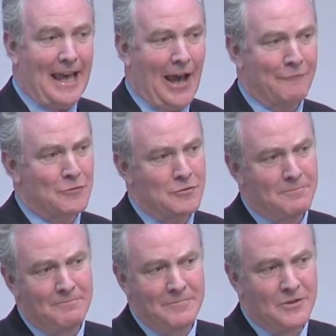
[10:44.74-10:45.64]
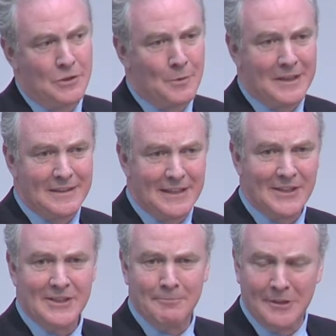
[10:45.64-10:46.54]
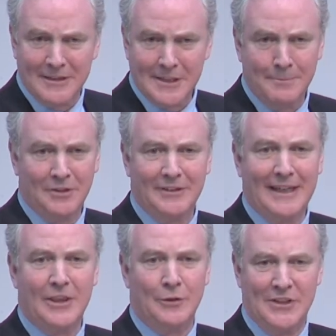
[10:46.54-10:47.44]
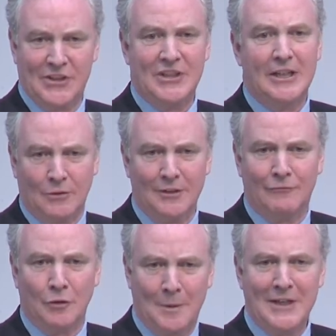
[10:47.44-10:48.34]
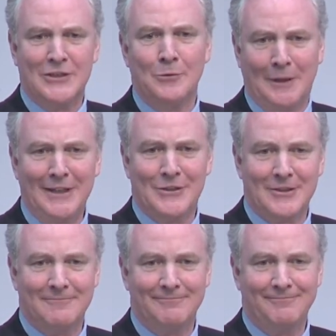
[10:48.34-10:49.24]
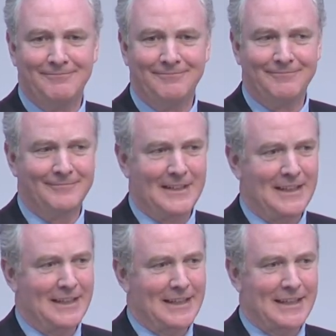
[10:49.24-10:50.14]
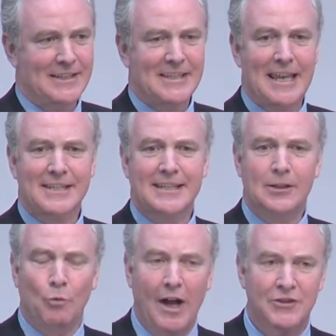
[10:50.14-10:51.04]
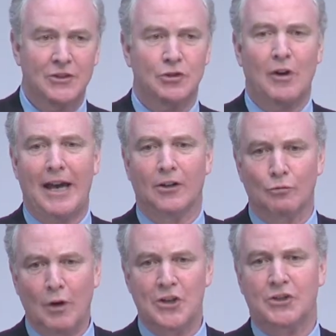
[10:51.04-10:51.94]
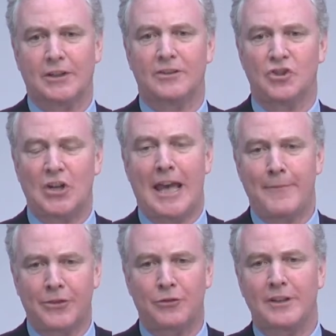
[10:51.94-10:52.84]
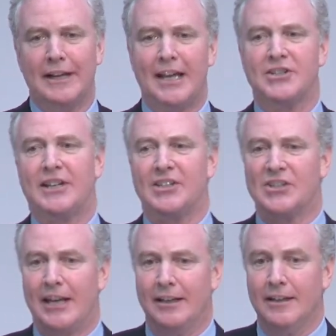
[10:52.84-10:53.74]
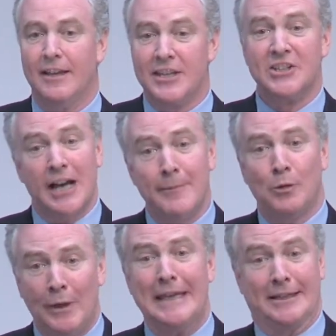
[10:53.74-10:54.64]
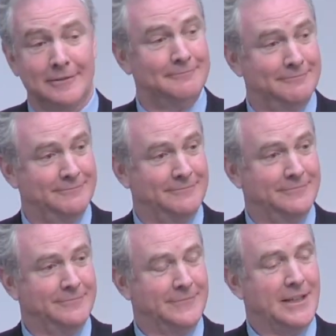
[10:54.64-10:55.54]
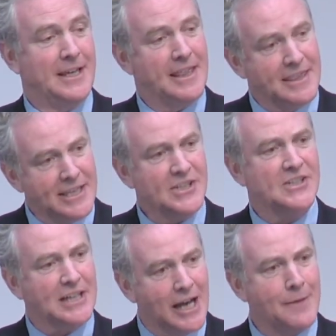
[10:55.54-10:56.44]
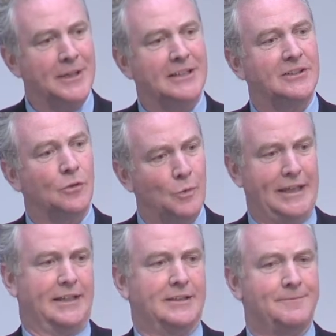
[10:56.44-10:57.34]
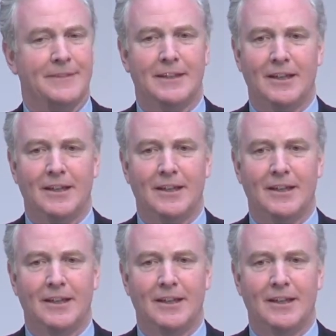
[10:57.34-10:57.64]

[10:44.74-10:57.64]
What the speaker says: after doing this, putting this bill together in secret for weeks and weeks, he says he wants to try to rush it, jam it through the United States Senate this coming week. This coming week.